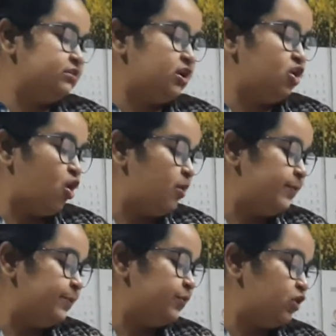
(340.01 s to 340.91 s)
the law
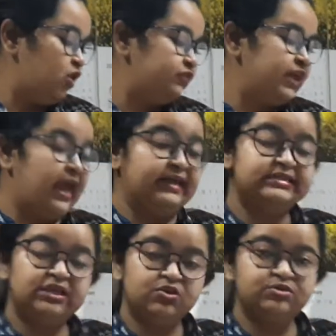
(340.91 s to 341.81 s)
member of the
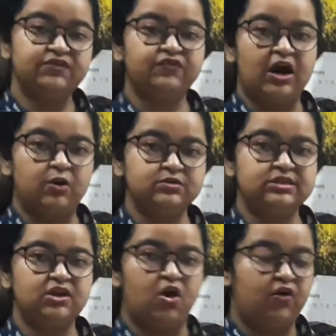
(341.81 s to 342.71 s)
Executive
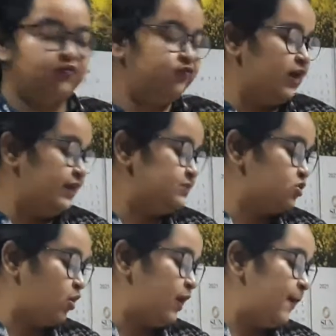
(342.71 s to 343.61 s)
Council of
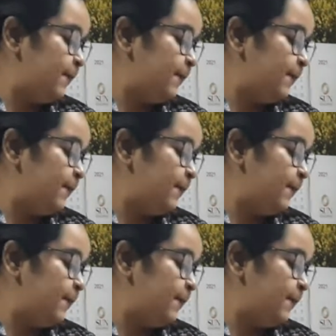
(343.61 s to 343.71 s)
Viceroy,